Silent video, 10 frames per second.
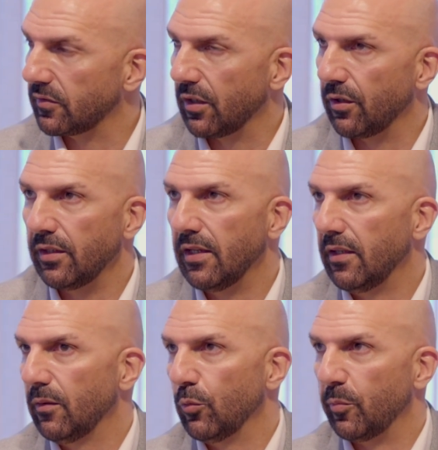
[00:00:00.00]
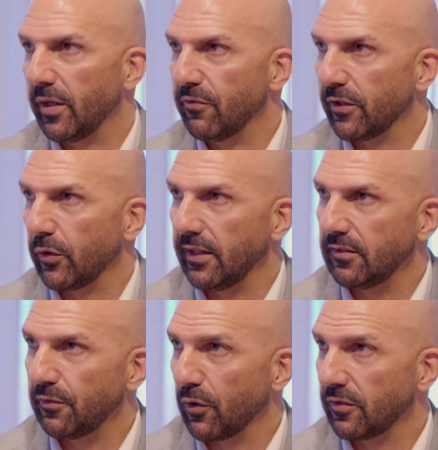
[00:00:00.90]
So it would have been very
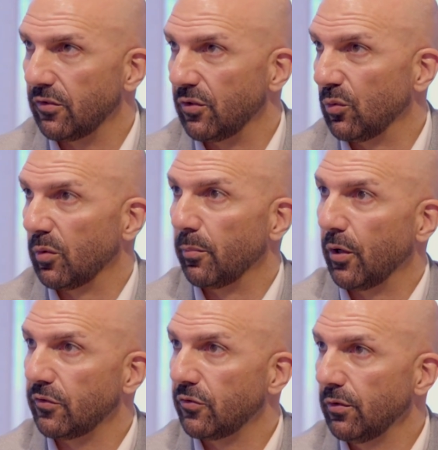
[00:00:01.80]
easy for us to do what most